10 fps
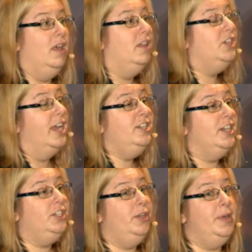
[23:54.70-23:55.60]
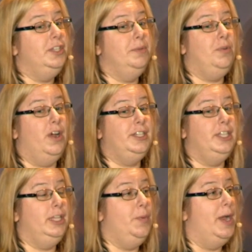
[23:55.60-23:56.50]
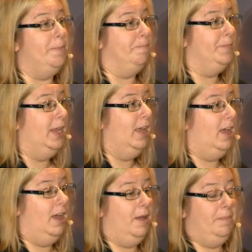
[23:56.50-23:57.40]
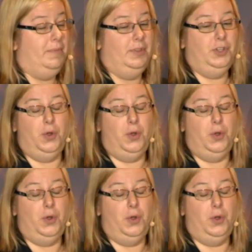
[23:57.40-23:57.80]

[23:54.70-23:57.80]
Change actually went surprisingly well. Um, to